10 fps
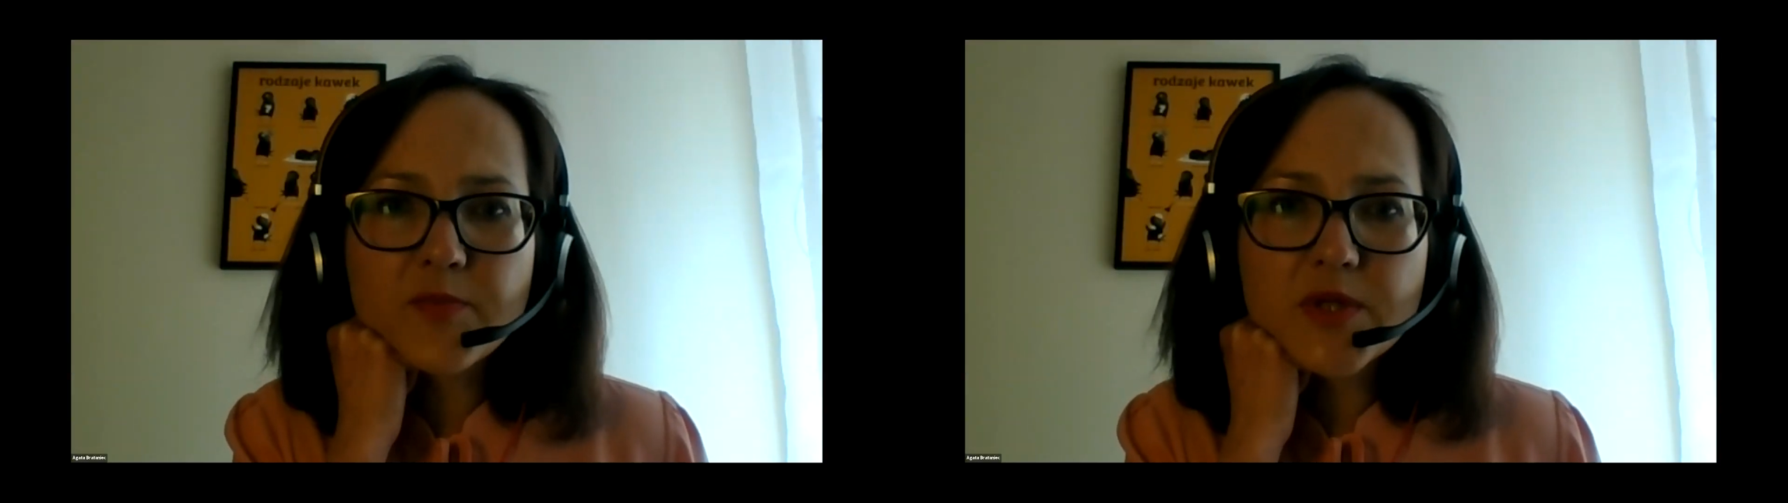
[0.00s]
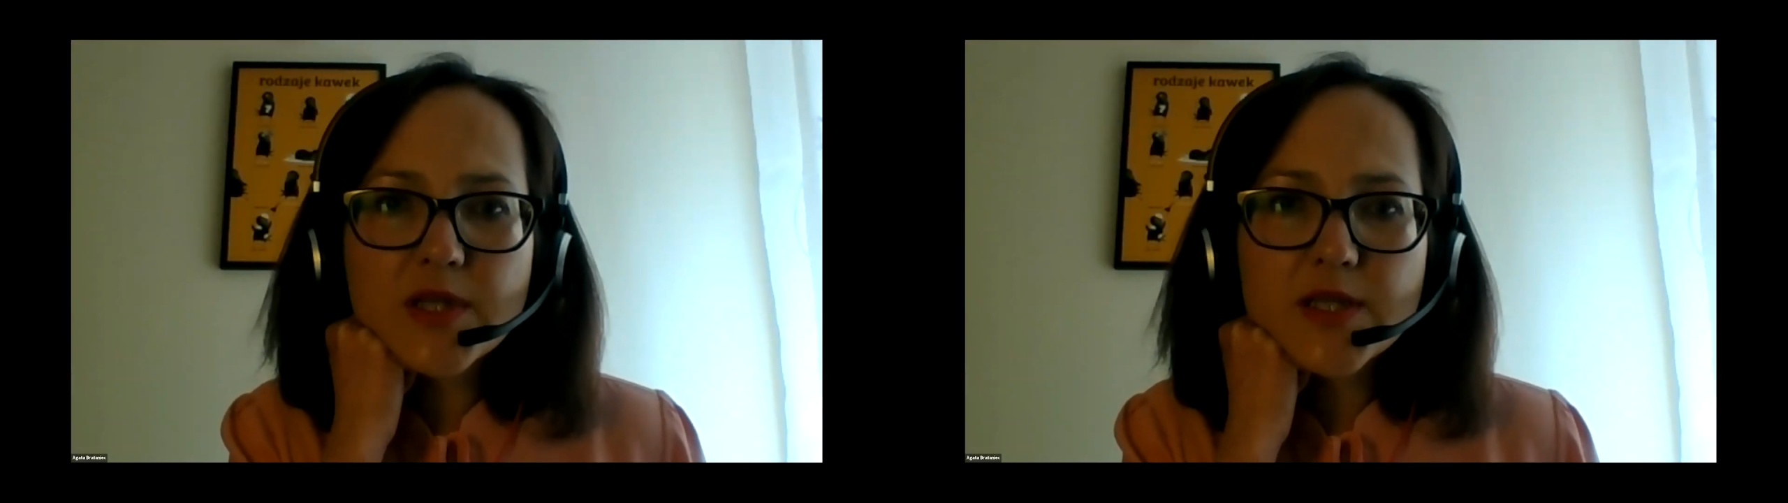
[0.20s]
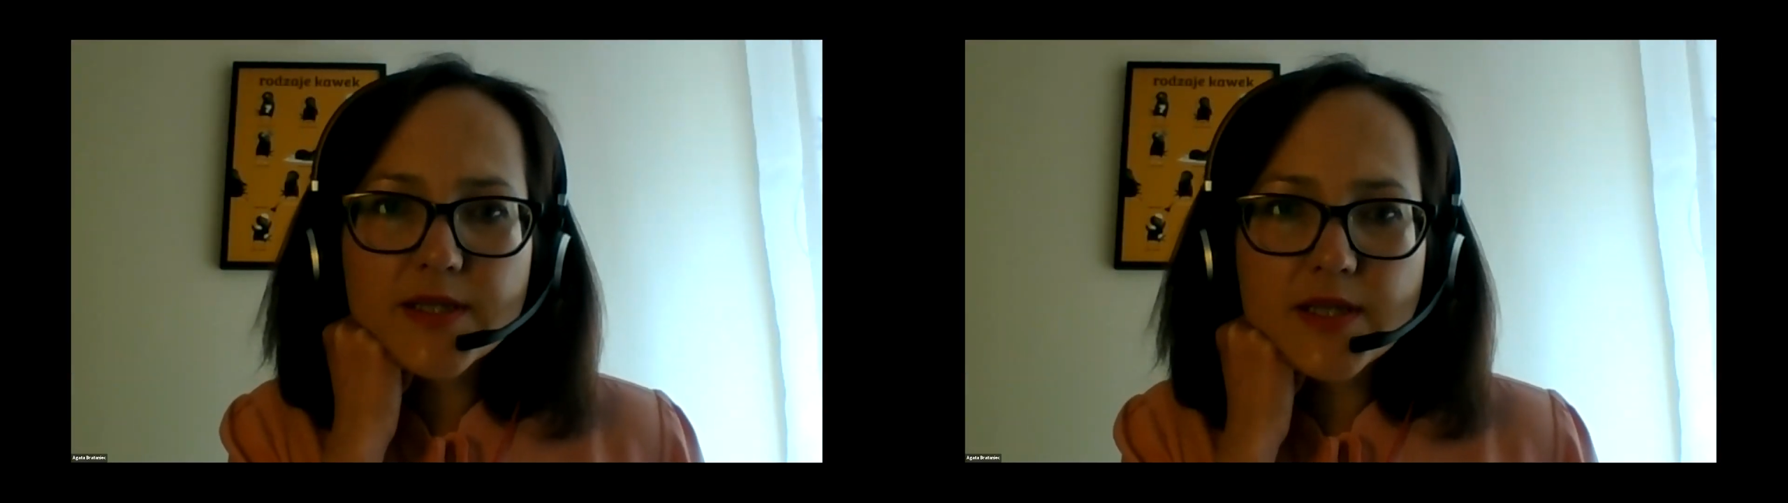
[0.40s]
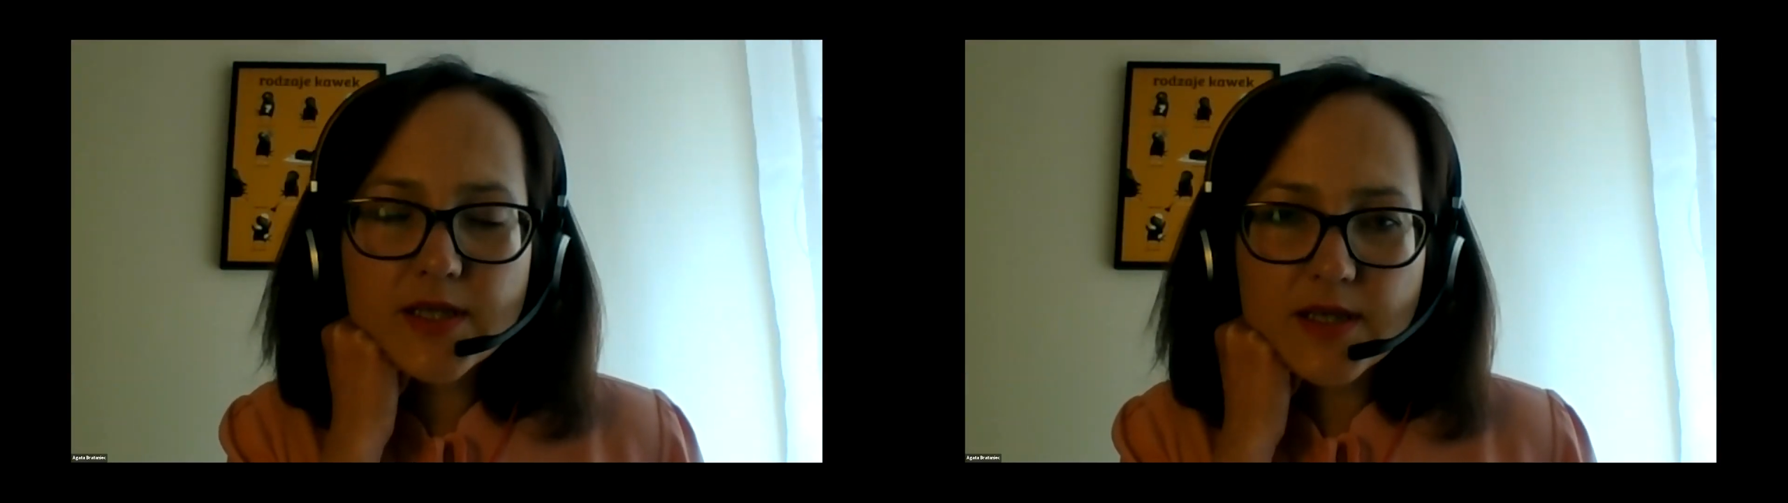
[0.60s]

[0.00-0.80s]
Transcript: been leading